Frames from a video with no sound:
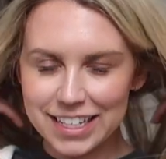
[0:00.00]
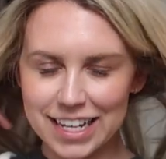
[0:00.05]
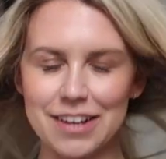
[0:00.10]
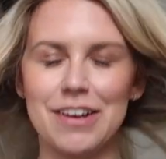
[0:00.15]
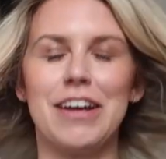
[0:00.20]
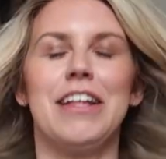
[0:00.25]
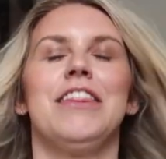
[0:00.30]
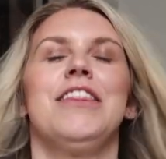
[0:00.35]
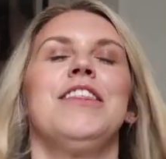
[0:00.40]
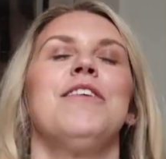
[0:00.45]

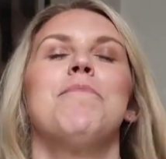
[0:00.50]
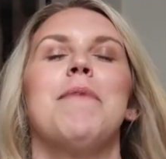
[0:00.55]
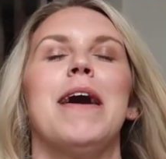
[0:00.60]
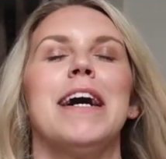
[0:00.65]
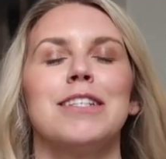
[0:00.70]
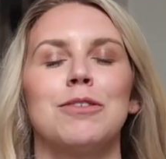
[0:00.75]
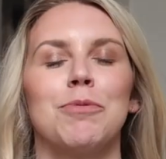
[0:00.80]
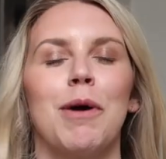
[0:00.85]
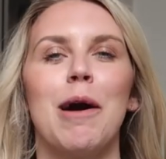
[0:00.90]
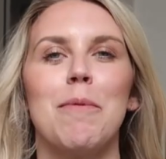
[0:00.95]
It, the
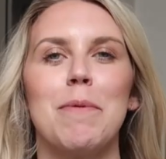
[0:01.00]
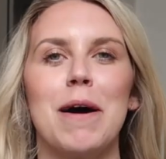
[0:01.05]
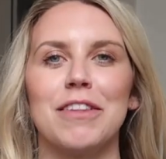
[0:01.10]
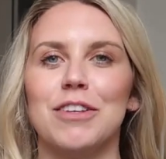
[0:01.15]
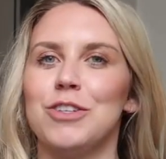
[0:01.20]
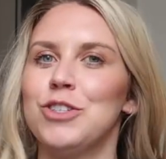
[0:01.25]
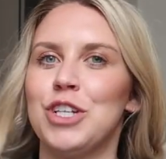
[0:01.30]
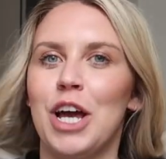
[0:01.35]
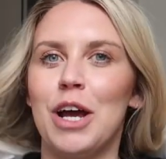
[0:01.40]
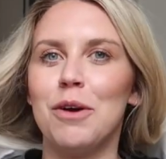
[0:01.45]
best part about
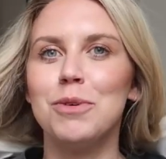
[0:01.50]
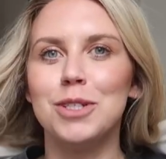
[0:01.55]
the show